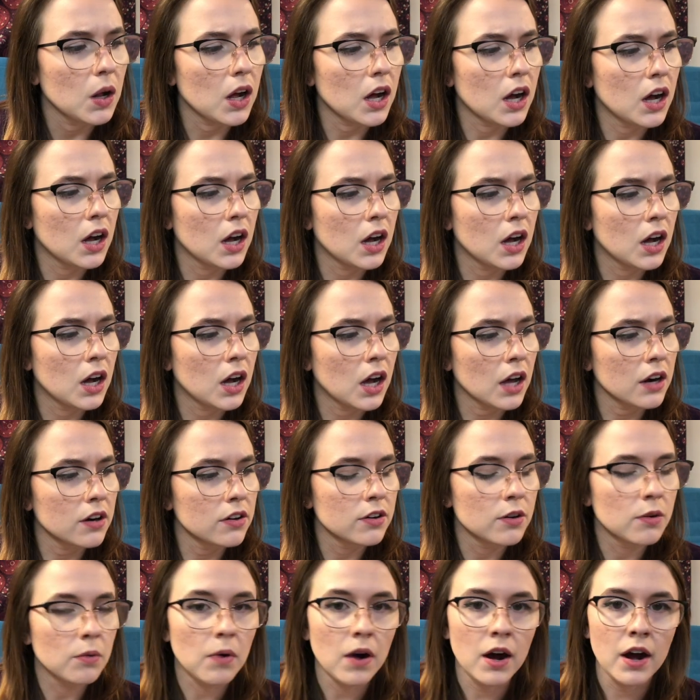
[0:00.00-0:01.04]
I don't
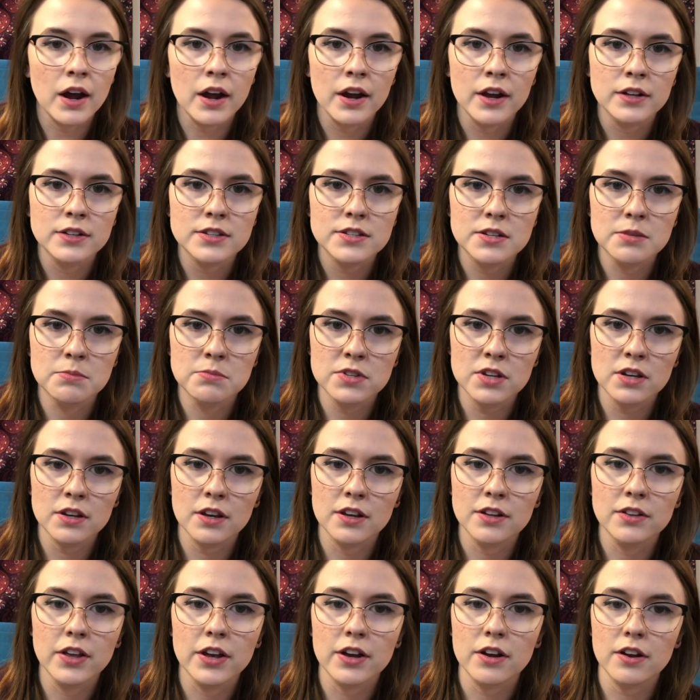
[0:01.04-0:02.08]
know why. It seems like
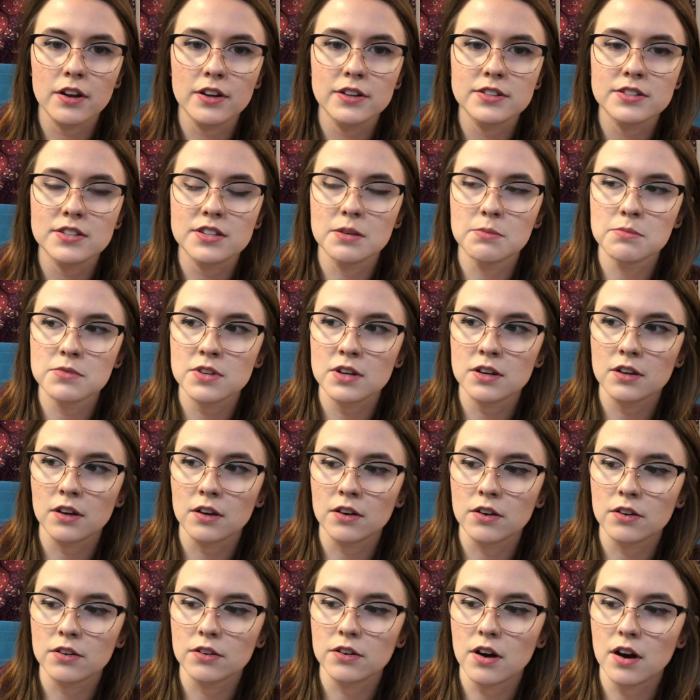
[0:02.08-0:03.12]
it seems like a
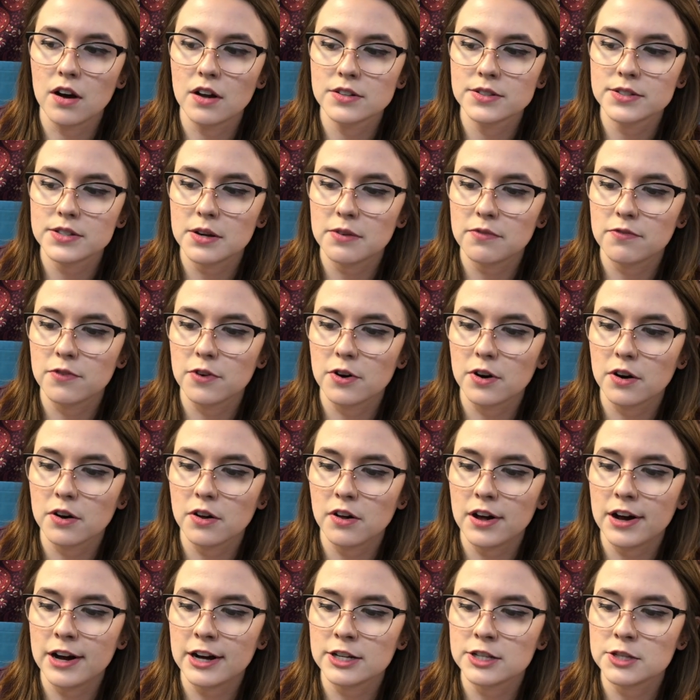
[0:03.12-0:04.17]
good concept for a
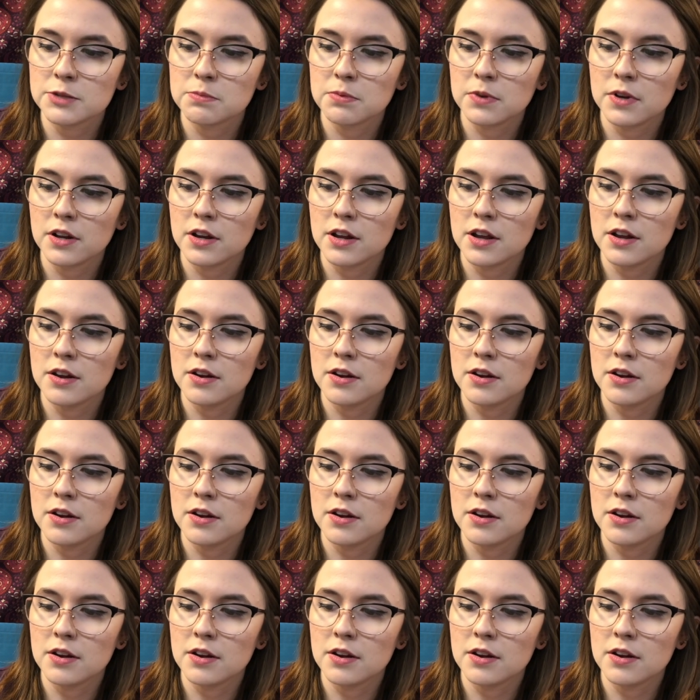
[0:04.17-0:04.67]
class, but